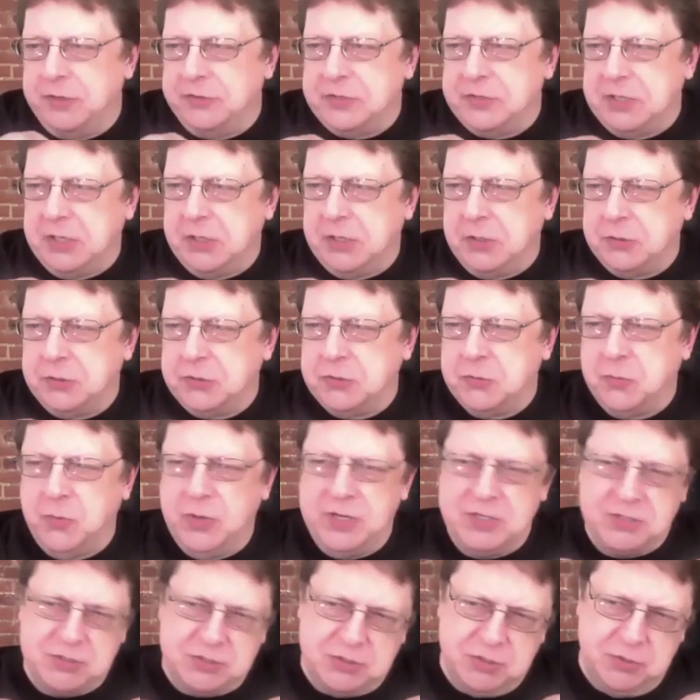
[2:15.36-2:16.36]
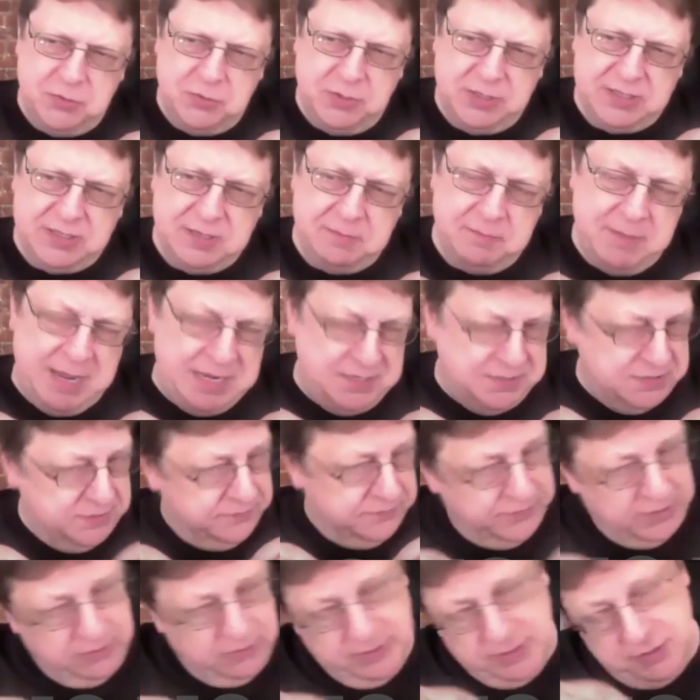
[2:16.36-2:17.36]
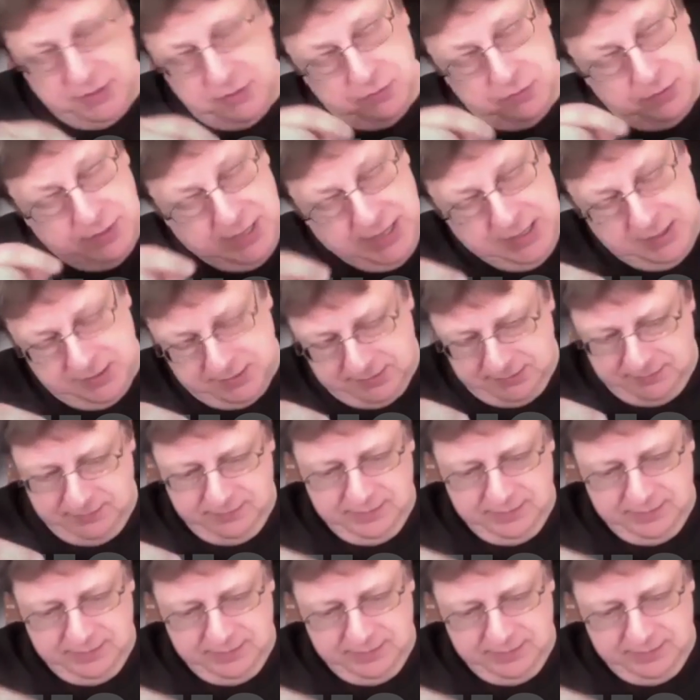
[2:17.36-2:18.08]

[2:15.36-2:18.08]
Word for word: a little twist to it that makes it very unique.